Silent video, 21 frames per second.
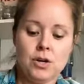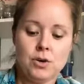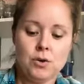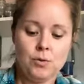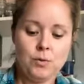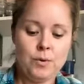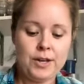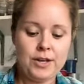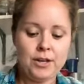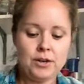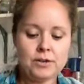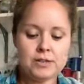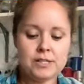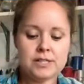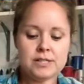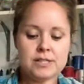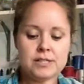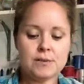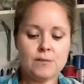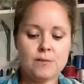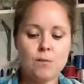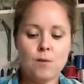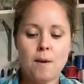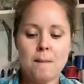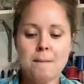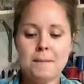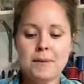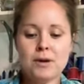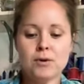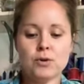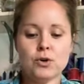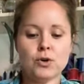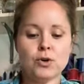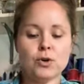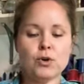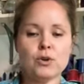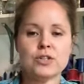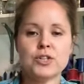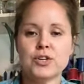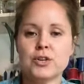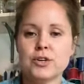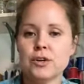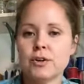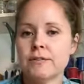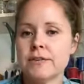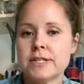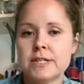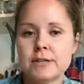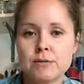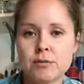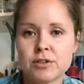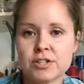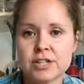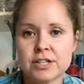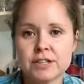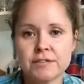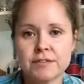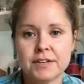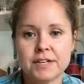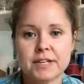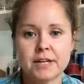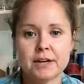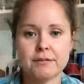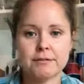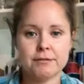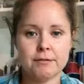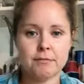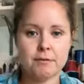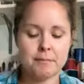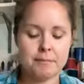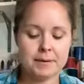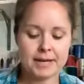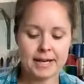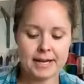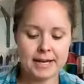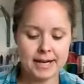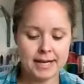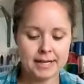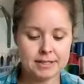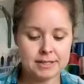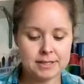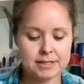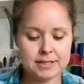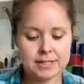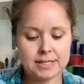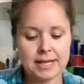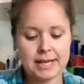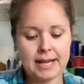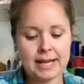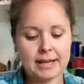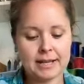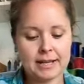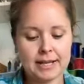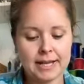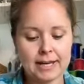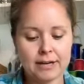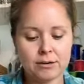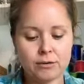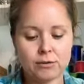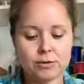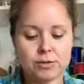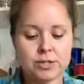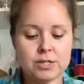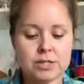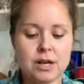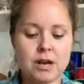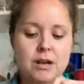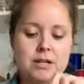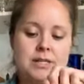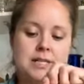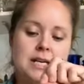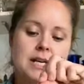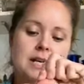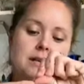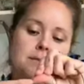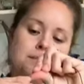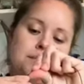We're using some 1mm cord. You can obviously watch this video from the beginning to see how you get it all started.